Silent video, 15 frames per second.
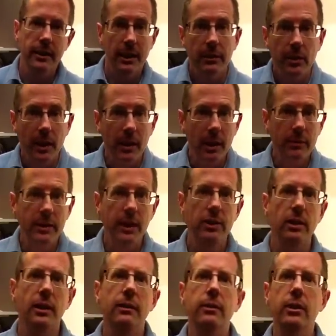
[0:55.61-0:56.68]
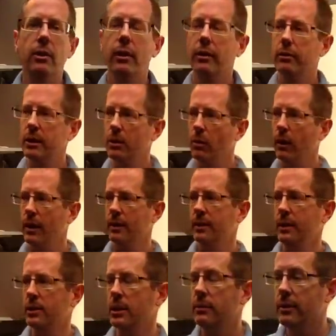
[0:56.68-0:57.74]
even though I love teaching, even though I really want to
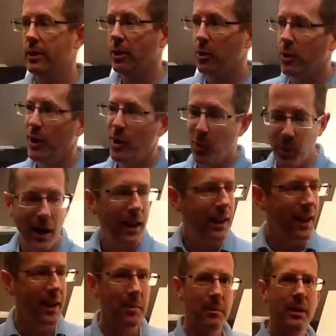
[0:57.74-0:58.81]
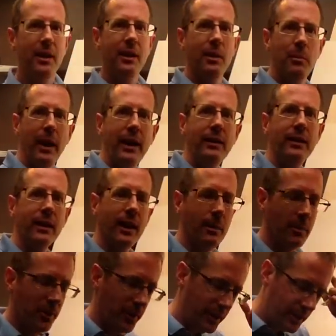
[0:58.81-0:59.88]
teach, even though while I'm painting I'm
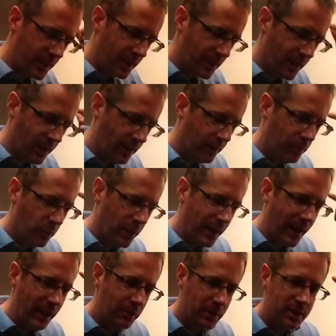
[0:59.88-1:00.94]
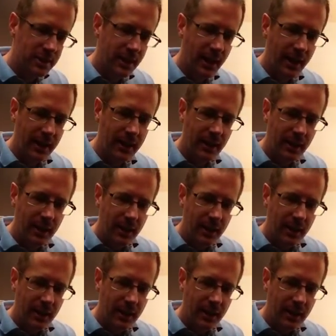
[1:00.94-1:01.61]
thinking of what I would say